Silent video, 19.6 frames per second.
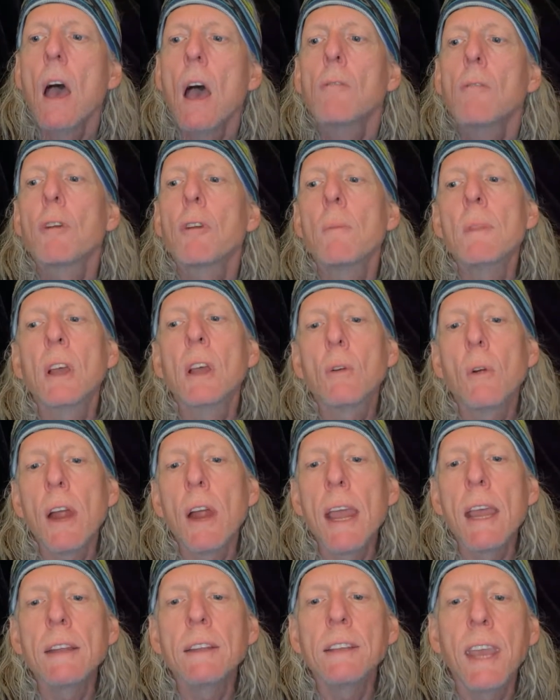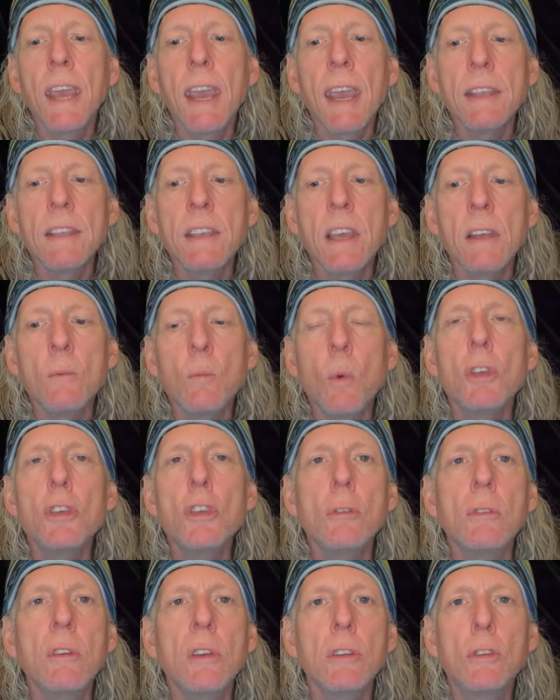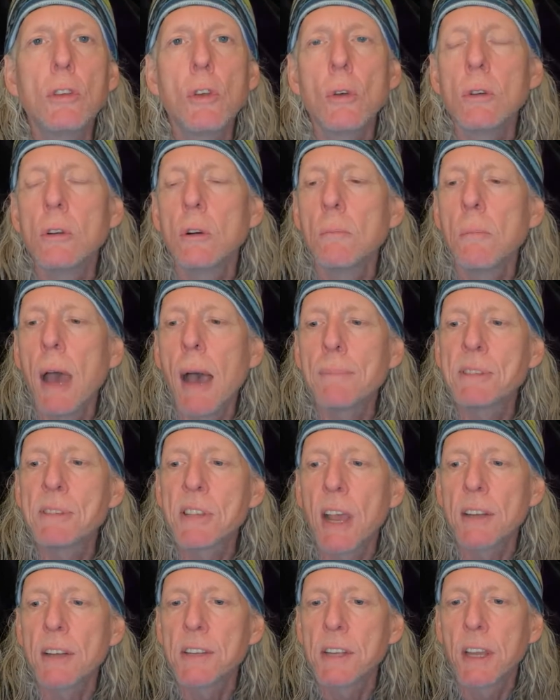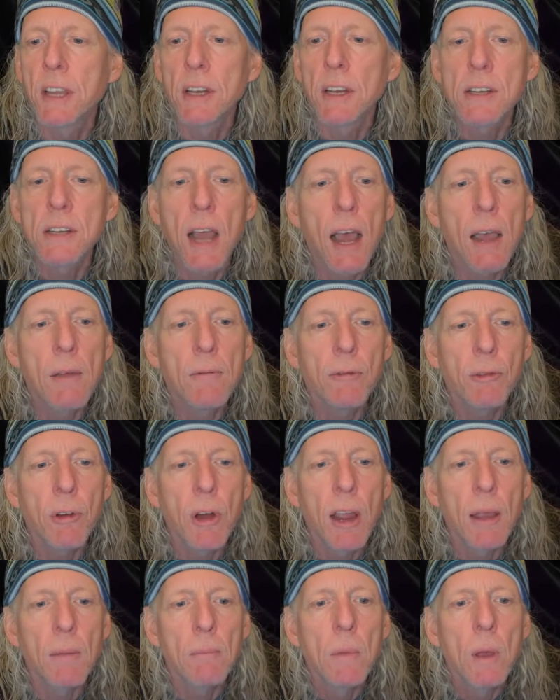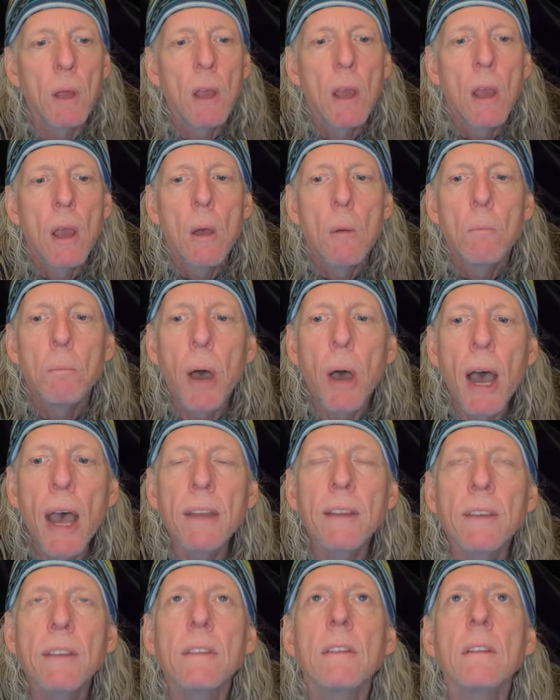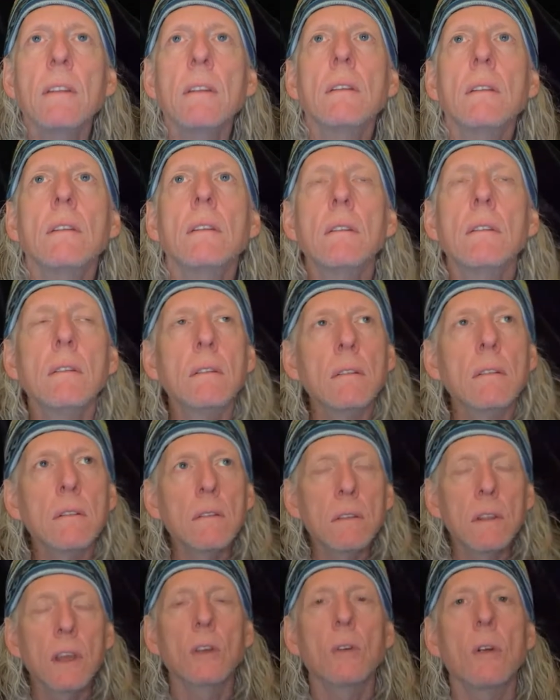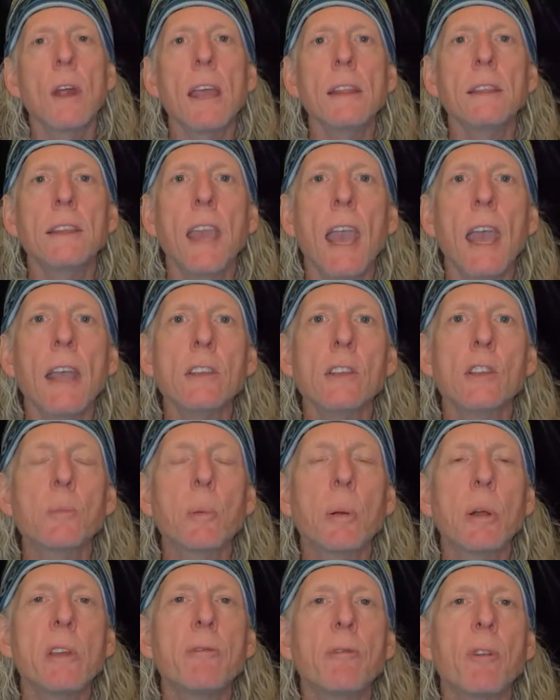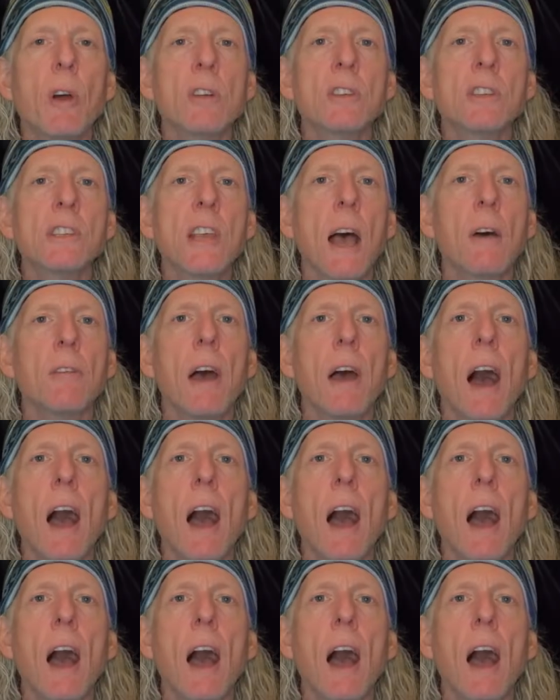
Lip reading: From the Grand Canyon, well, you could Google Maps that to get a time frame, but the Grand Canyon's pretty far south.